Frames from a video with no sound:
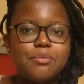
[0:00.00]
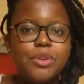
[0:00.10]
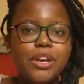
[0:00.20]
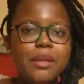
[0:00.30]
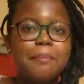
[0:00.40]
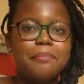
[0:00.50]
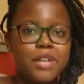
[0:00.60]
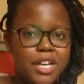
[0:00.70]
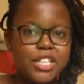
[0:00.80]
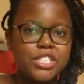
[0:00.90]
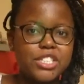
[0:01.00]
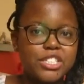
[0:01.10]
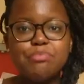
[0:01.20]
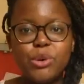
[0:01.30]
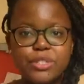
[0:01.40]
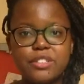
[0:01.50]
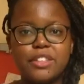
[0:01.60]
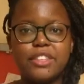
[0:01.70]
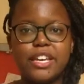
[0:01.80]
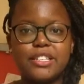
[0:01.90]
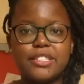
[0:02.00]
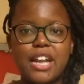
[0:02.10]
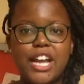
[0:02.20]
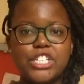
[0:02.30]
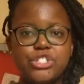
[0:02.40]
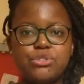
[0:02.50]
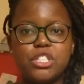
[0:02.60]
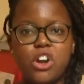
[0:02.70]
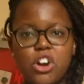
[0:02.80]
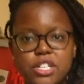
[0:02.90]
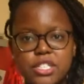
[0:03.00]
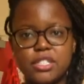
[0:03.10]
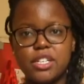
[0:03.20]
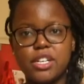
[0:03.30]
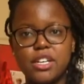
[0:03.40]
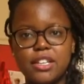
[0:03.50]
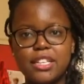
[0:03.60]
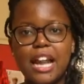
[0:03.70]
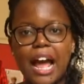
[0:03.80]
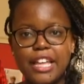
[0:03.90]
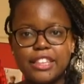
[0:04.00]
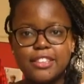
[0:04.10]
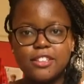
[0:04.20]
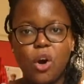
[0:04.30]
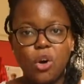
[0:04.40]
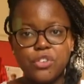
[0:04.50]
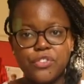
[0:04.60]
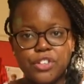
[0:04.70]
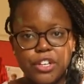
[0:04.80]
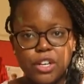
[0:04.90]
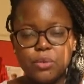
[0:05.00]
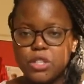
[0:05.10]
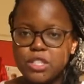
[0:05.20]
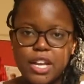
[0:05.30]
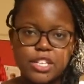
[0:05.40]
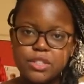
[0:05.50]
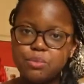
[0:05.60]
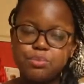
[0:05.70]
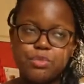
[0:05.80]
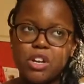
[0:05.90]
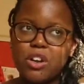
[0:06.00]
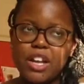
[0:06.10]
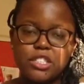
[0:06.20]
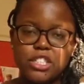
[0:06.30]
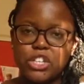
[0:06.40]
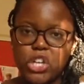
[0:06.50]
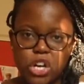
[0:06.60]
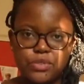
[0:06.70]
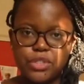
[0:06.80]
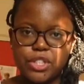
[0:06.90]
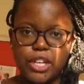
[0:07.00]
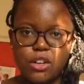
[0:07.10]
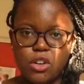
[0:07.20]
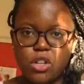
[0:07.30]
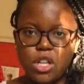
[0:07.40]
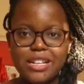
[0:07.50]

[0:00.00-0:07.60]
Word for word: pretty much most of the things that I do that aren't that I call flirting, which is that are actually not flirting at all.